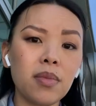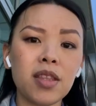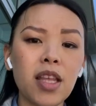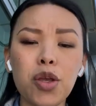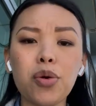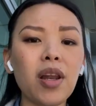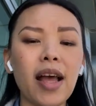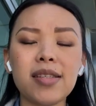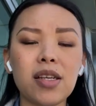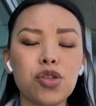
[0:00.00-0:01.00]
they
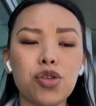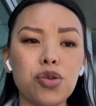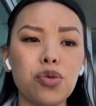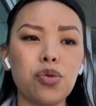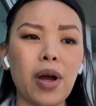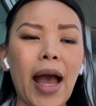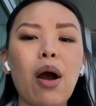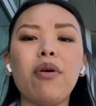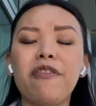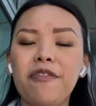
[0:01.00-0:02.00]
utilize it to
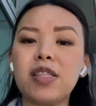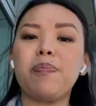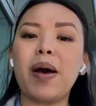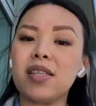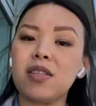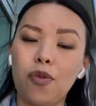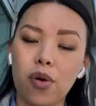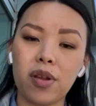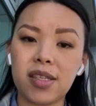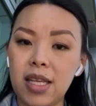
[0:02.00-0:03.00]
how it fits best
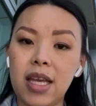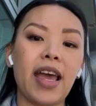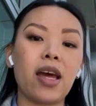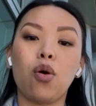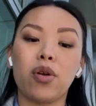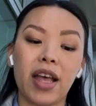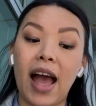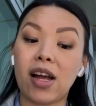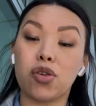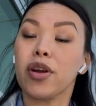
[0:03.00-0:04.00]
for the scene and or the
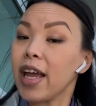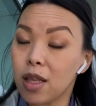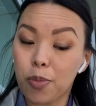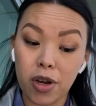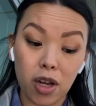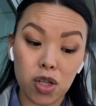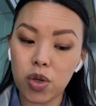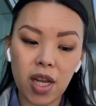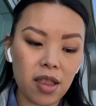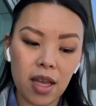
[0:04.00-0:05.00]
actor and the production,
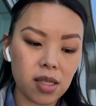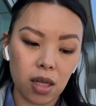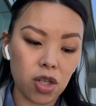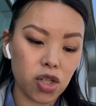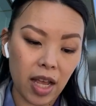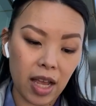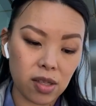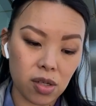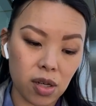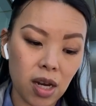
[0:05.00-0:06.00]
which I think is a legit
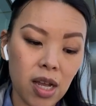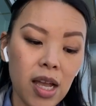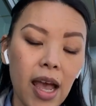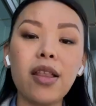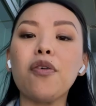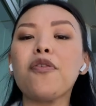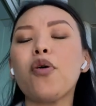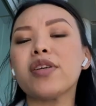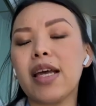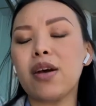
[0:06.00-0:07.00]
answer. And of
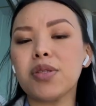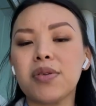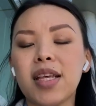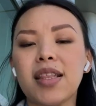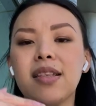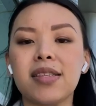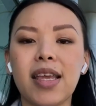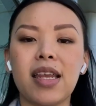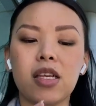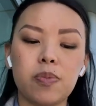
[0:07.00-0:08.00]
course, they also said that this
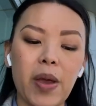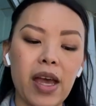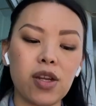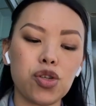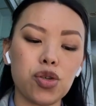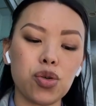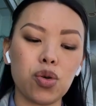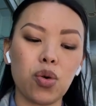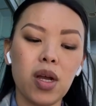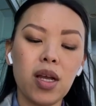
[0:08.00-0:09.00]
can expand
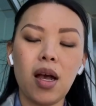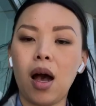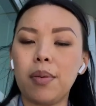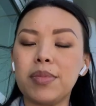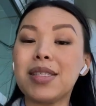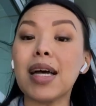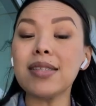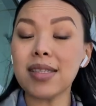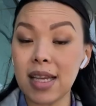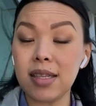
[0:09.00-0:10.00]
to
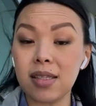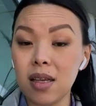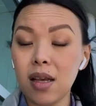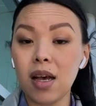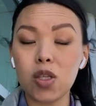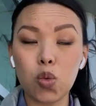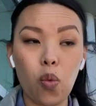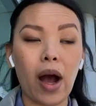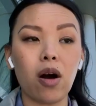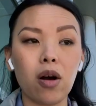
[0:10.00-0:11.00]
stunt scenes as
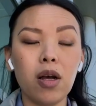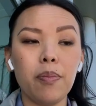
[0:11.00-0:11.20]
well,